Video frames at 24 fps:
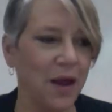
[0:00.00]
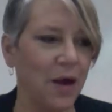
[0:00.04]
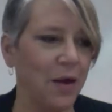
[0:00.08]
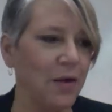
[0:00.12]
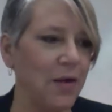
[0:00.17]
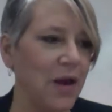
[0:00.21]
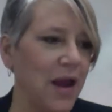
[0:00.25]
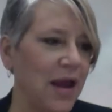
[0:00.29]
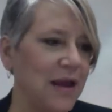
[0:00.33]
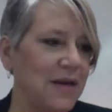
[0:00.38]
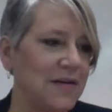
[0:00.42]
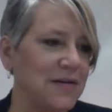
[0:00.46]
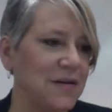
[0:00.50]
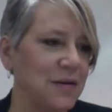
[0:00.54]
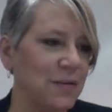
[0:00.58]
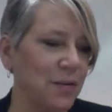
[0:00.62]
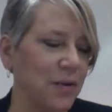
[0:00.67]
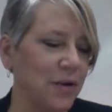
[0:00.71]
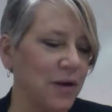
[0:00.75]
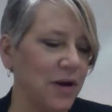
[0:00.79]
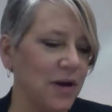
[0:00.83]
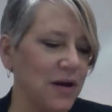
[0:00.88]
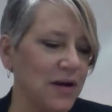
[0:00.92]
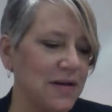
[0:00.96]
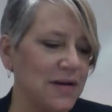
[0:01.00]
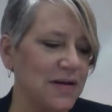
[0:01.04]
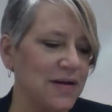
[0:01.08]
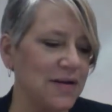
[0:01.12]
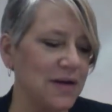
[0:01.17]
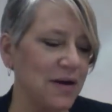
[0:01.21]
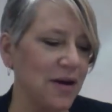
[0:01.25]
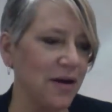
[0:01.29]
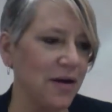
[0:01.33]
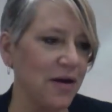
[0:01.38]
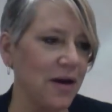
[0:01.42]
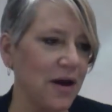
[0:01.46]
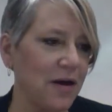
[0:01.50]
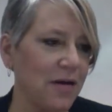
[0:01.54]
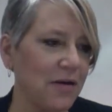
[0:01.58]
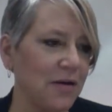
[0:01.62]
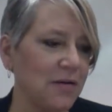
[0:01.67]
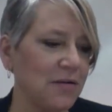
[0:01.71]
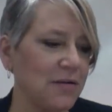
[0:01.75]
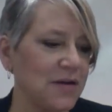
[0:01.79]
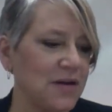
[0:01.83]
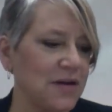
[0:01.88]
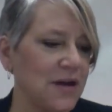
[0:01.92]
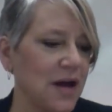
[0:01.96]
Okay, so we're going to start
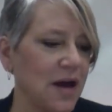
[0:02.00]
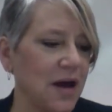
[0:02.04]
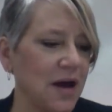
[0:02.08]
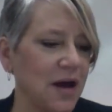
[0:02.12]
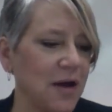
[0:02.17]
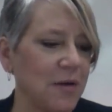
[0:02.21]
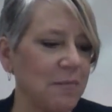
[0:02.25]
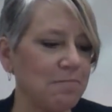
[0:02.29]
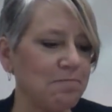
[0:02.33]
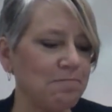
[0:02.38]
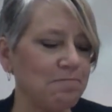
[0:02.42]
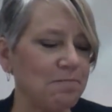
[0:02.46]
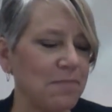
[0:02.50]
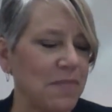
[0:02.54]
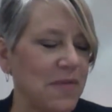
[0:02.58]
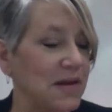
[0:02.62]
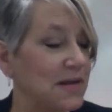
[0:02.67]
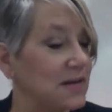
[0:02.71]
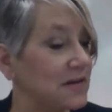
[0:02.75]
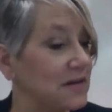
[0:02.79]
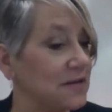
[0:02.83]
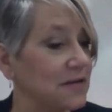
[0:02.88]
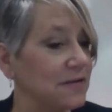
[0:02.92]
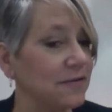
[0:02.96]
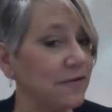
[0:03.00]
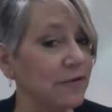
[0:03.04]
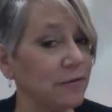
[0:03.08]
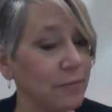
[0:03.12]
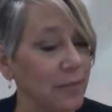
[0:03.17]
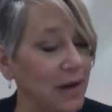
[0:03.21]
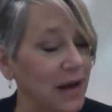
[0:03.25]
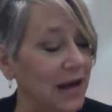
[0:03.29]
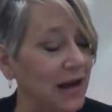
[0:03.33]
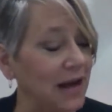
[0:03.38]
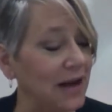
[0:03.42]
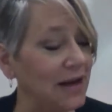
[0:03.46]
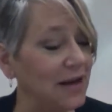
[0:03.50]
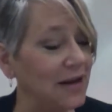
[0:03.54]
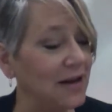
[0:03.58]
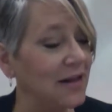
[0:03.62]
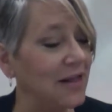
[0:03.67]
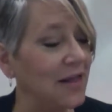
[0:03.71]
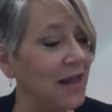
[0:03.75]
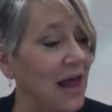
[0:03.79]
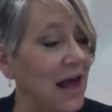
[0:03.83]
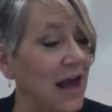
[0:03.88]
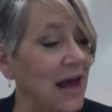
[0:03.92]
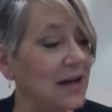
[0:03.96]
out, this is for Aide
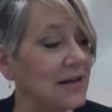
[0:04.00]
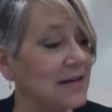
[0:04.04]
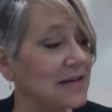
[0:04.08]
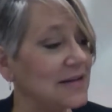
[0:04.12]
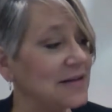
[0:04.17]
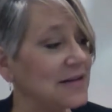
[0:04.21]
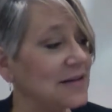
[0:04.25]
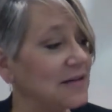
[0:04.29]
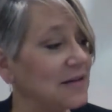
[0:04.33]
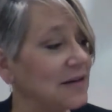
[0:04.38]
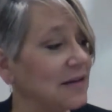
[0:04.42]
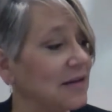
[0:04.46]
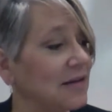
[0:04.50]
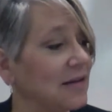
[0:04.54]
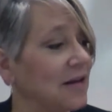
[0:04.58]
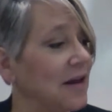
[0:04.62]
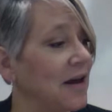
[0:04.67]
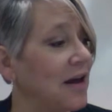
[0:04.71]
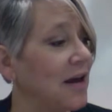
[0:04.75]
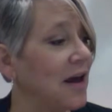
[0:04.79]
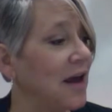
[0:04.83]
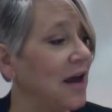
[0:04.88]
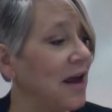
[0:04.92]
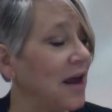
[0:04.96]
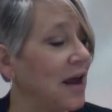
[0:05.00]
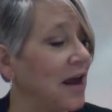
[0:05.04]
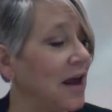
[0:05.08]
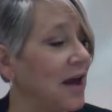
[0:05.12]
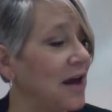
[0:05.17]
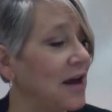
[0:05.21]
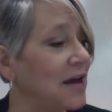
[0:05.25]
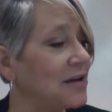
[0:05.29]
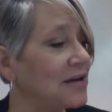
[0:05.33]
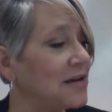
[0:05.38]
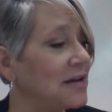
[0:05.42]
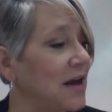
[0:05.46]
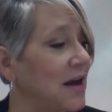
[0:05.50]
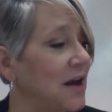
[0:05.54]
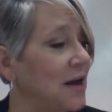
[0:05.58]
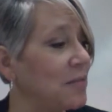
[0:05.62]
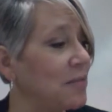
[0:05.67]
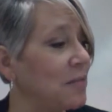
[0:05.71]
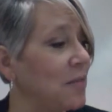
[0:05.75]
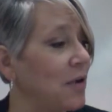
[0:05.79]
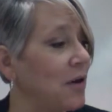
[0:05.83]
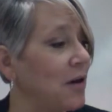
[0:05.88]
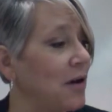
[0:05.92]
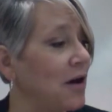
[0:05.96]
class, and
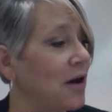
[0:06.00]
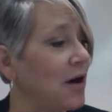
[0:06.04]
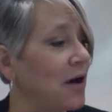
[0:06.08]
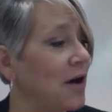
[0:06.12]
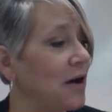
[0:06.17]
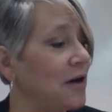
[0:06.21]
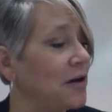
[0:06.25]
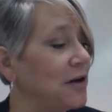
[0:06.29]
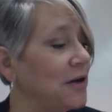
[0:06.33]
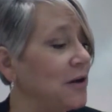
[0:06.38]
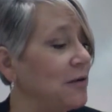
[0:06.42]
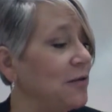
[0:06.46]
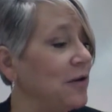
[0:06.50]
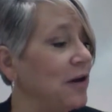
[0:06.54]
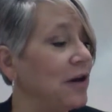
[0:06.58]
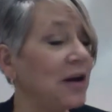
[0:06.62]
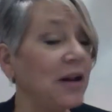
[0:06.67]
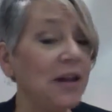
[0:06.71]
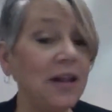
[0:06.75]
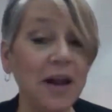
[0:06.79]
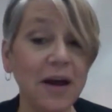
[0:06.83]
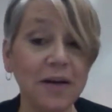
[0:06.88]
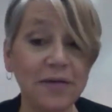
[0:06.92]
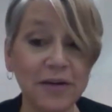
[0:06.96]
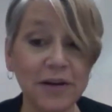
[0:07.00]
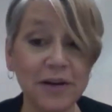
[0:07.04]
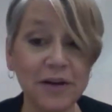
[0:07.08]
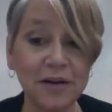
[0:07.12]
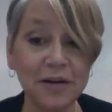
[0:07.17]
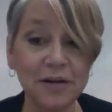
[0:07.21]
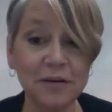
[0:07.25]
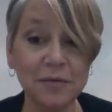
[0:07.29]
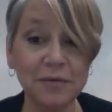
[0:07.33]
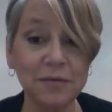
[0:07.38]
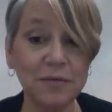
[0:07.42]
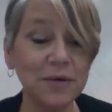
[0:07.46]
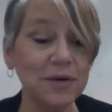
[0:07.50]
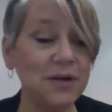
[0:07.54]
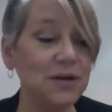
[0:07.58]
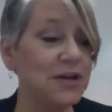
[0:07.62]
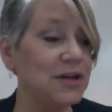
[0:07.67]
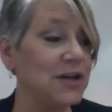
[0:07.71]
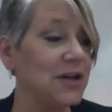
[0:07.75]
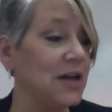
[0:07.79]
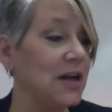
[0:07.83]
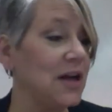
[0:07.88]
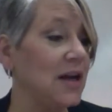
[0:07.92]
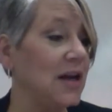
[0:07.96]
I'm Unit 11,
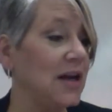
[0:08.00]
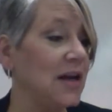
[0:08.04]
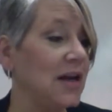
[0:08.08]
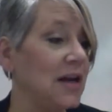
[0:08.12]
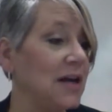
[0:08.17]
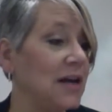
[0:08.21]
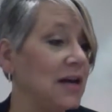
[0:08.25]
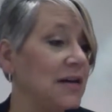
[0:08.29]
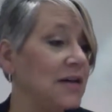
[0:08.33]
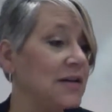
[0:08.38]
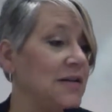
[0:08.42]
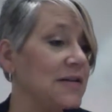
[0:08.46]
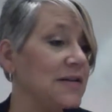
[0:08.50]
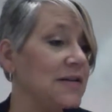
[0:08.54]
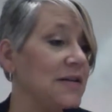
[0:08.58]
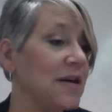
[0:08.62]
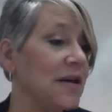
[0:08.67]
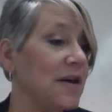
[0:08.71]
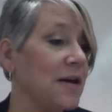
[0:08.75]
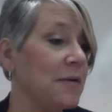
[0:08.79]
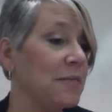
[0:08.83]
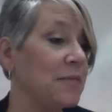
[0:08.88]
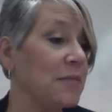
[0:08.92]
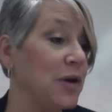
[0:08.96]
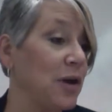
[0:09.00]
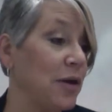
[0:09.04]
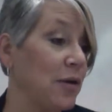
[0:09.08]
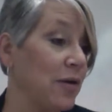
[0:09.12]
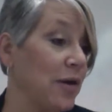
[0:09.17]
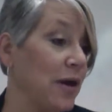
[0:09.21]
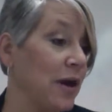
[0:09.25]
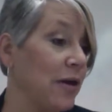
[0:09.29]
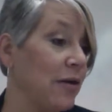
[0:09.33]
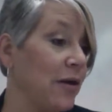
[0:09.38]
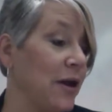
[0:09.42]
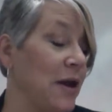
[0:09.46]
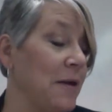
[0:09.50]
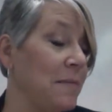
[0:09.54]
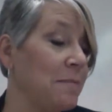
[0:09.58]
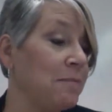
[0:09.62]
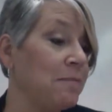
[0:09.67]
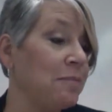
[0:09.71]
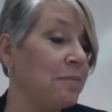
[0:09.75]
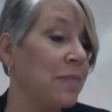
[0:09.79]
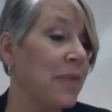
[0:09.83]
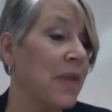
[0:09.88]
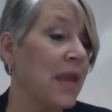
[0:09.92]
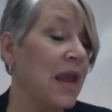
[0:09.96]
which is urinary.
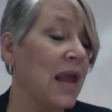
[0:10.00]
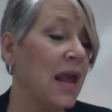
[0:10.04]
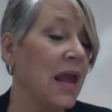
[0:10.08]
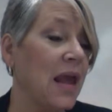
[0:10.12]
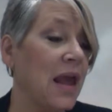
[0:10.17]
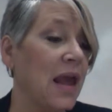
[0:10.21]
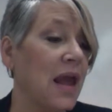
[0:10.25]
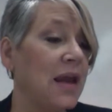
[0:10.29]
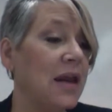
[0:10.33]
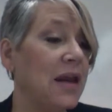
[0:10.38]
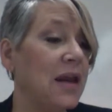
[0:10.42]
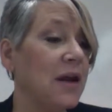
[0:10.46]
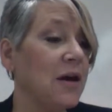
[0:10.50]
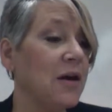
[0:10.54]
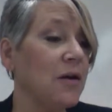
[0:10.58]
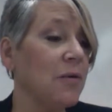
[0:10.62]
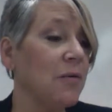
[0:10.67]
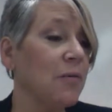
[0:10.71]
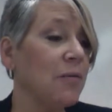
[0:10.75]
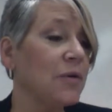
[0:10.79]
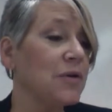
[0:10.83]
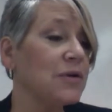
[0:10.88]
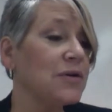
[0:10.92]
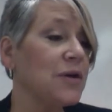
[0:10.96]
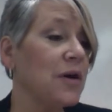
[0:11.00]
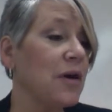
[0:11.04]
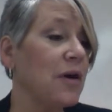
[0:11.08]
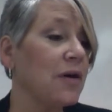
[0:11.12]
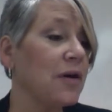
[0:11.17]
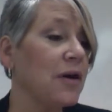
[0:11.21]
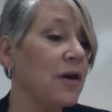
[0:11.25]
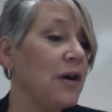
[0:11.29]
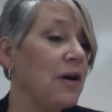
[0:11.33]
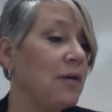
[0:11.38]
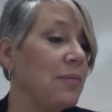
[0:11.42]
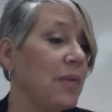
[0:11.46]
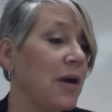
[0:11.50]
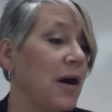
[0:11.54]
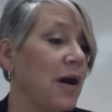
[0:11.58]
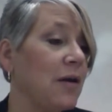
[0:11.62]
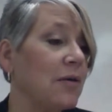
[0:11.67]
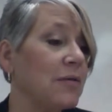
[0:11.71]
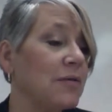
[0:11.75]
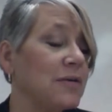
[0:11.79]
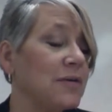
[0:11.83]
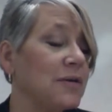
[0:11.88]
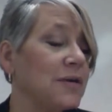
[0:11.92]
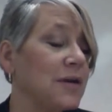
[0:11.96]
And here we're talking
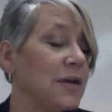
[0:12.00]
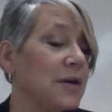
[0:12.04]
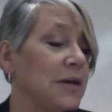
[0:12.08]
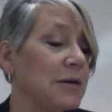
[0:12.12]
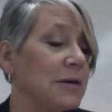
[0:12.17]
about